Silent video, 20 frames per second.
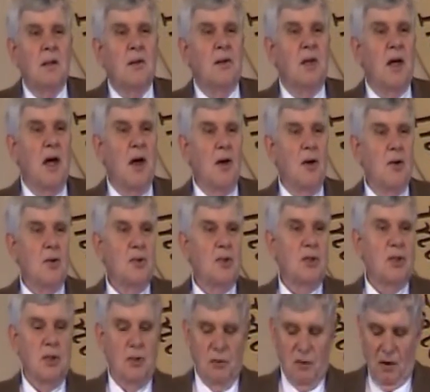to
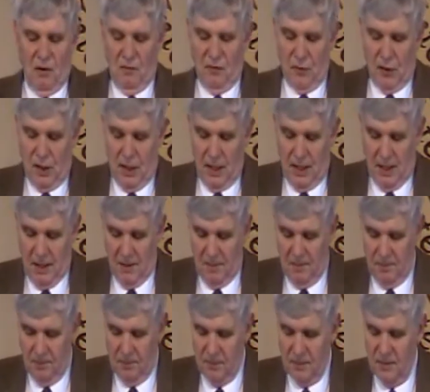those who
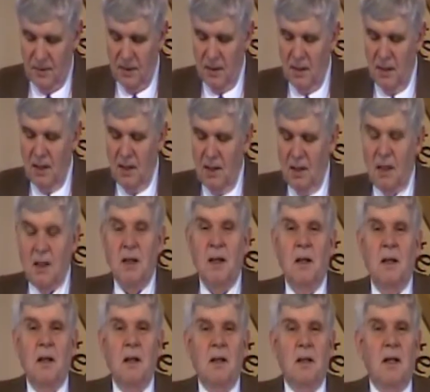overcome,
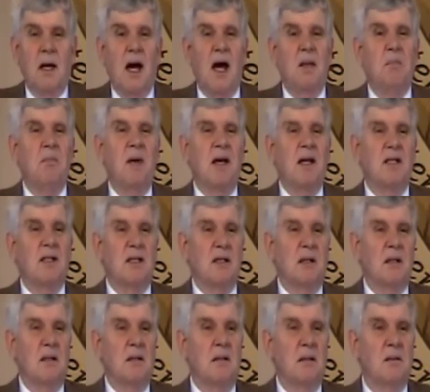God makes
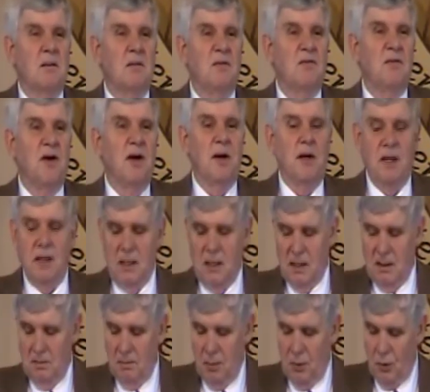a
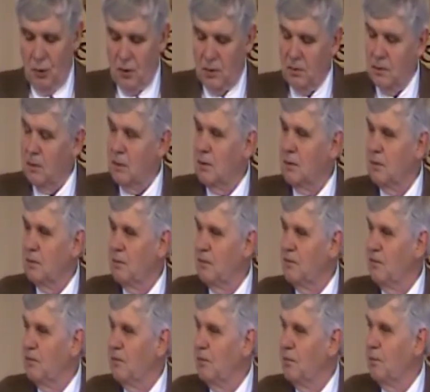very important
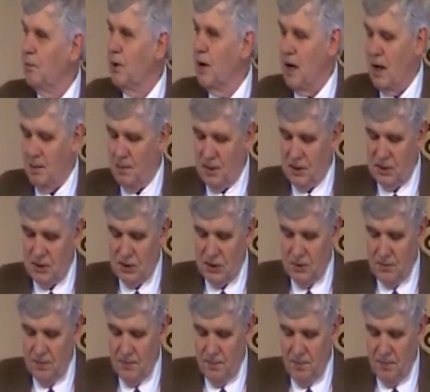
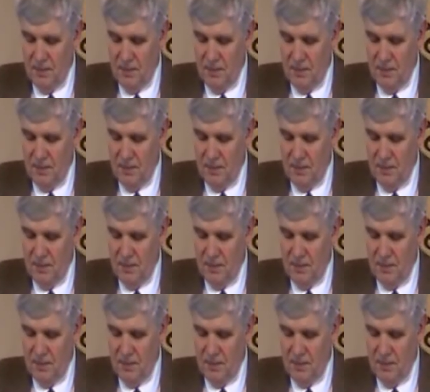promise.